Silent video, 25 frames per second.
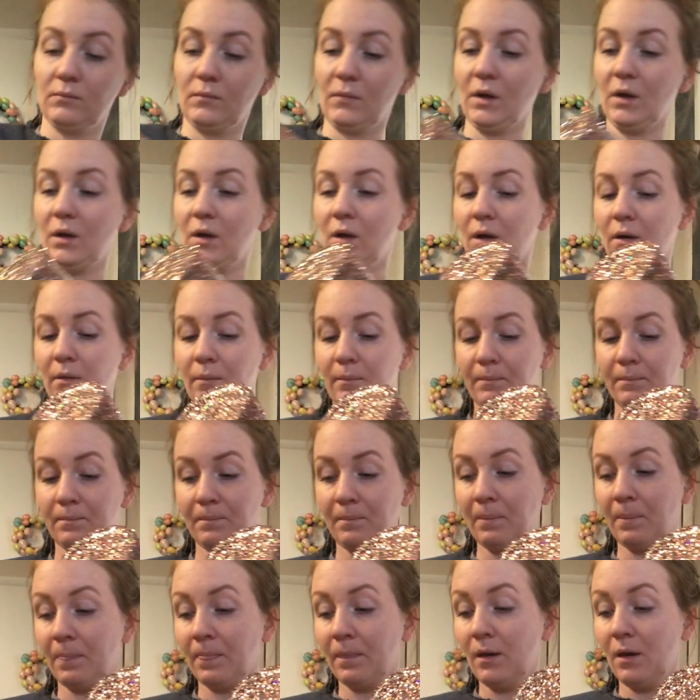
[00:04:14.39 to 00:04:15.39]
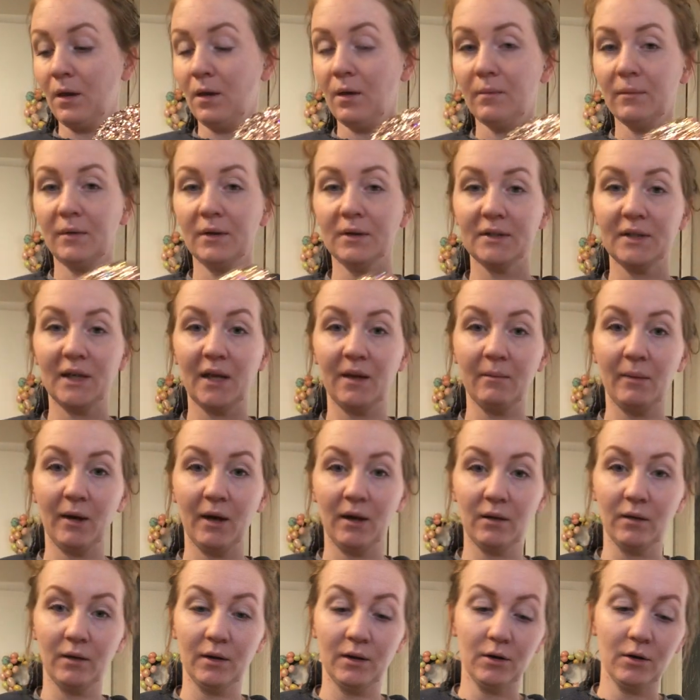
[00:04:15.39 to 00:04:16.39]
Okay, I'm gonna take my
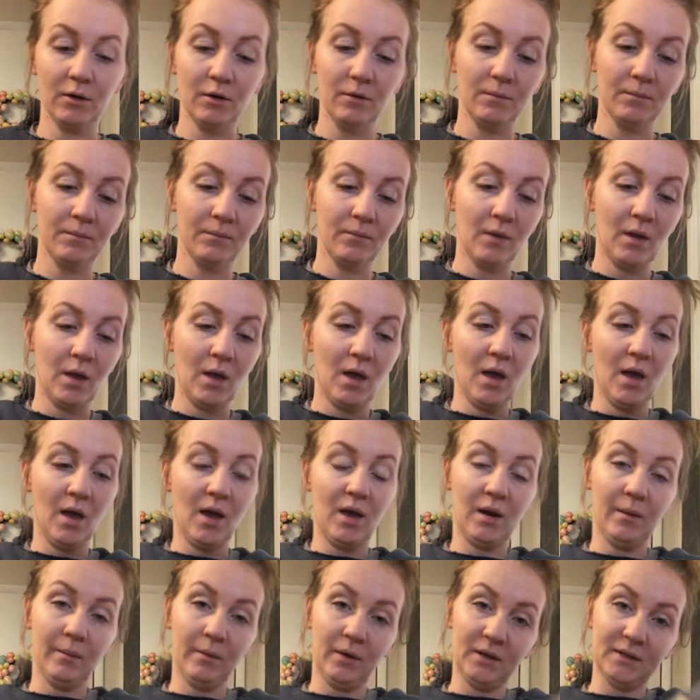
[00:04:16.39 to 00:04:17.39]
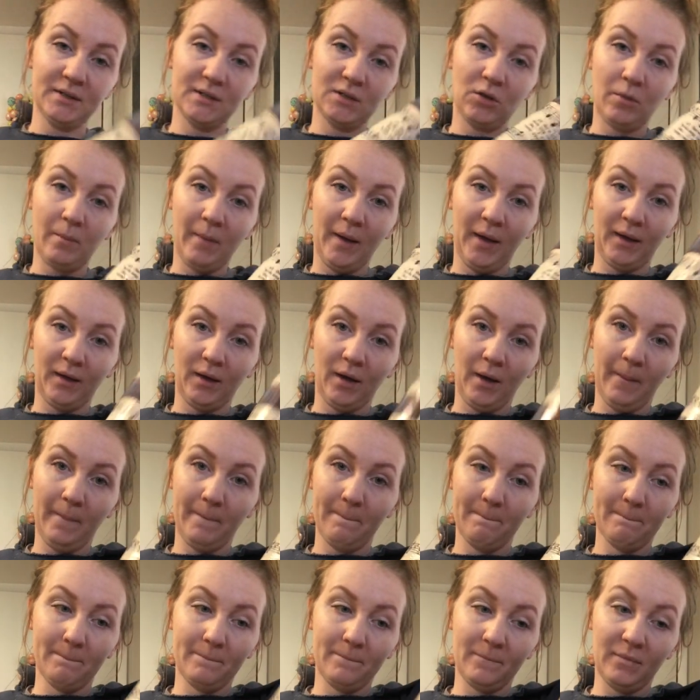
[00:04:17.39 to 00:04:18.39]
glitter and I'm gonna tilt my cup
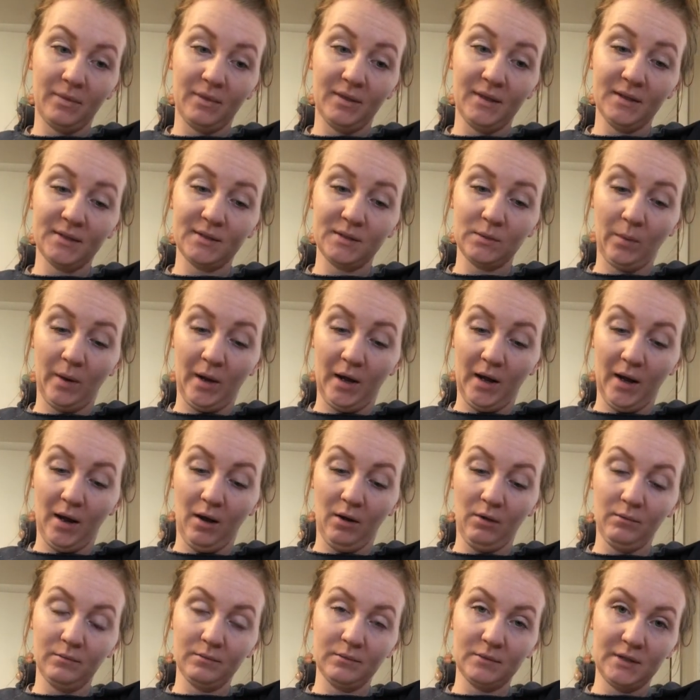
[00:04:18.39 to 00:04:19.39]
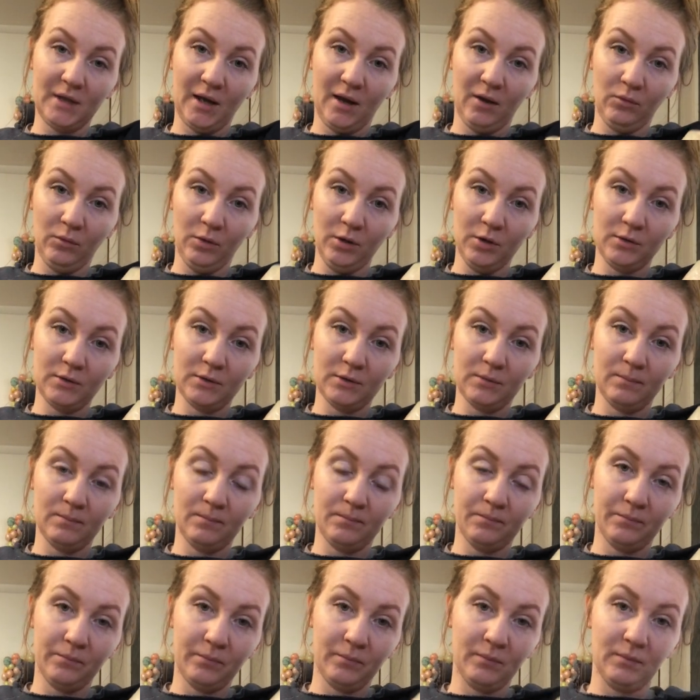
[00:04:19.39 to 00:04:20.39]
this way now, downwards.
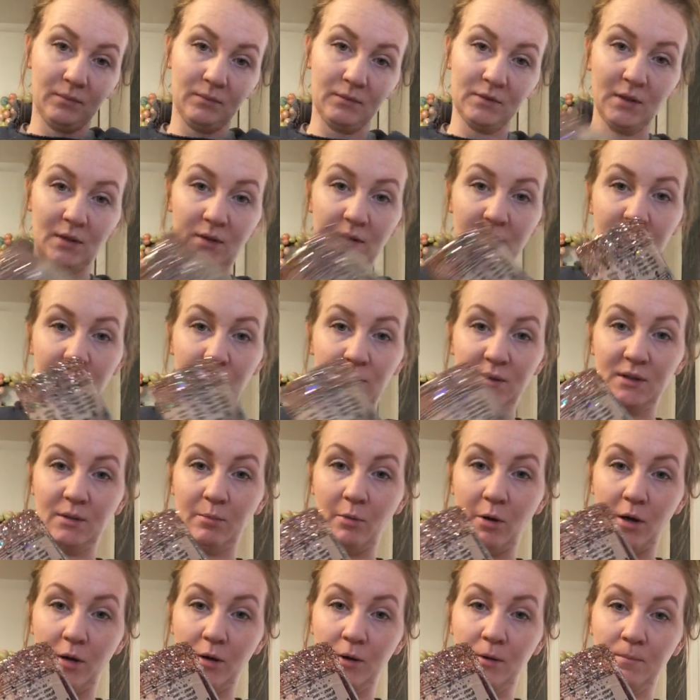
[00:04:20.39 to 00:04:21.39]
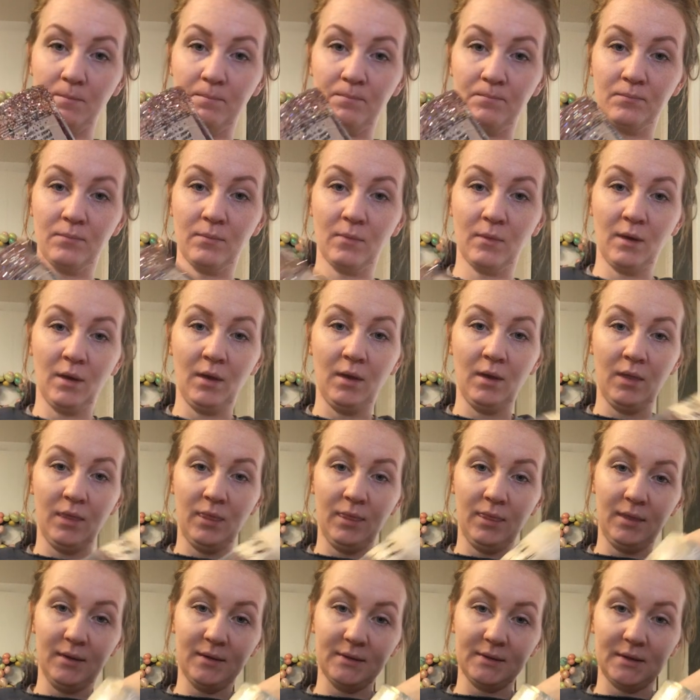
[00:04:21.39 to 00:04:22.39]
So this was the bottom,
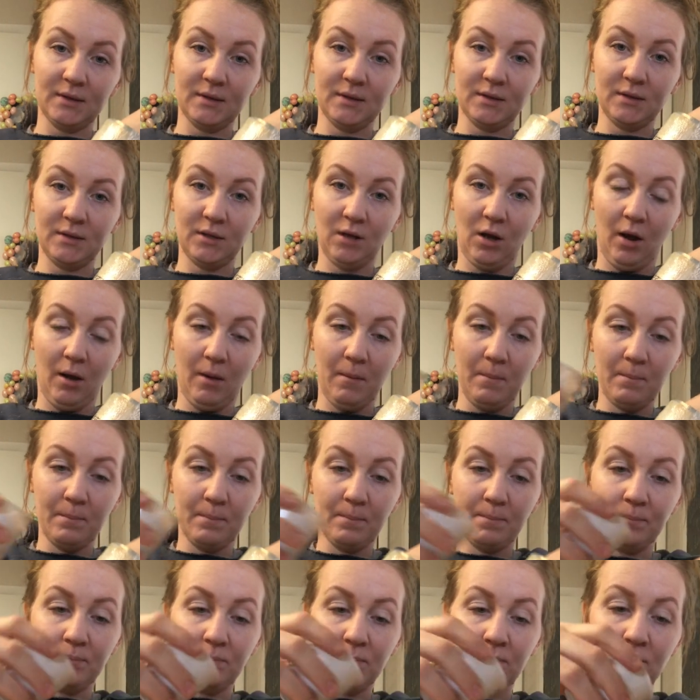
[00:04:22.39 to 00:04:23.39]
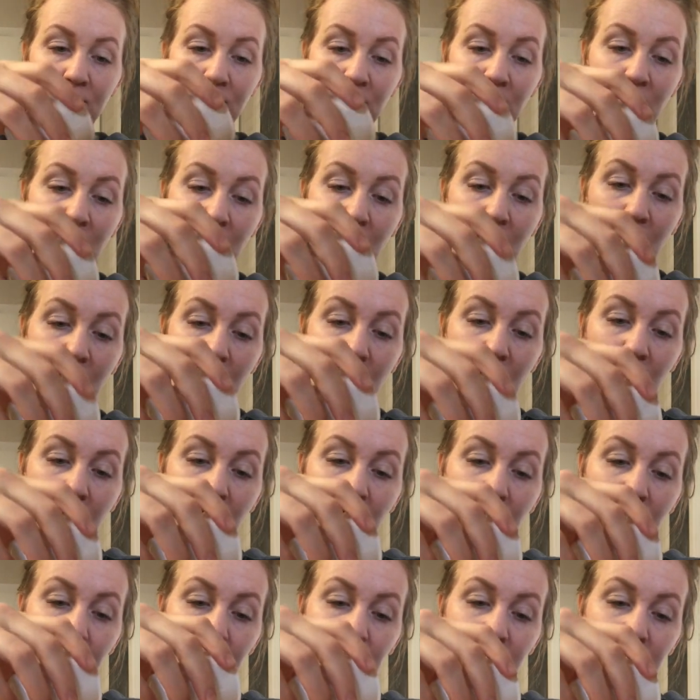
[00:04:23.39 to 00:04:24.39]
this is the top.
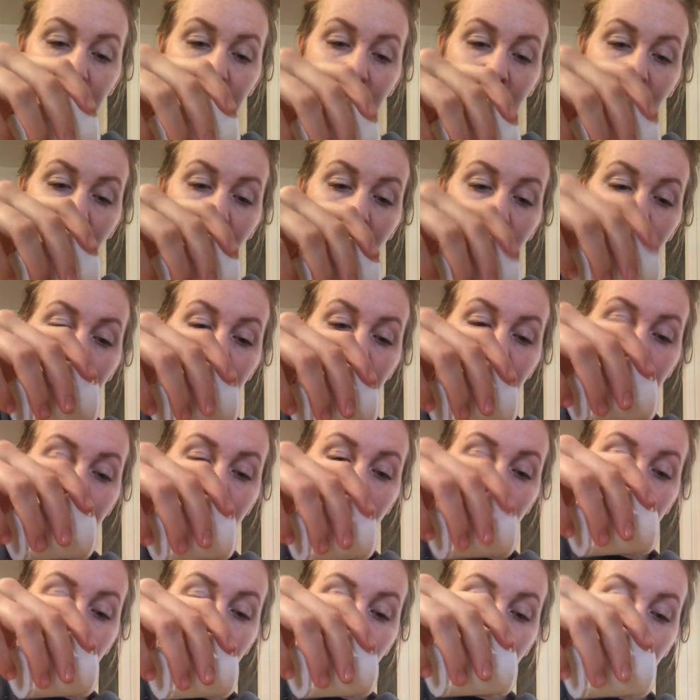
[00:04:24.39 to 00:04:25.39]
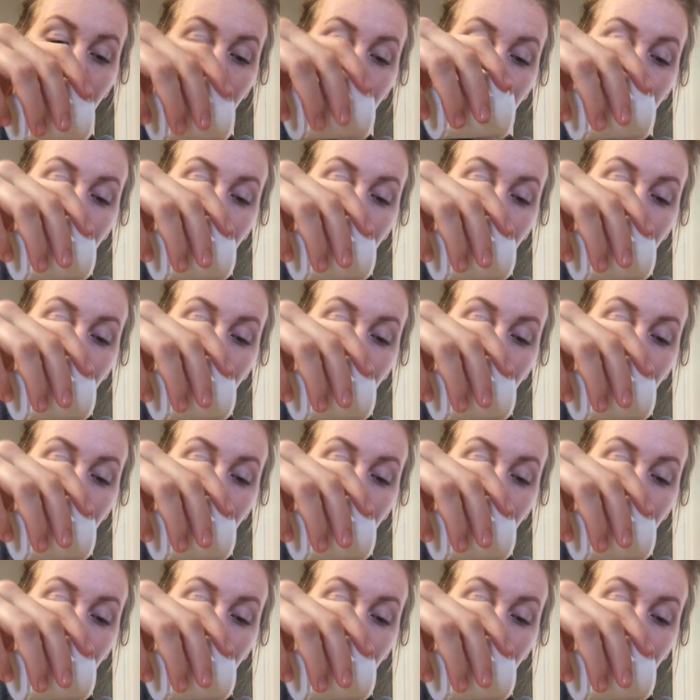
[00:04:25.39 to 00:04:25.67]
And I'm just going to,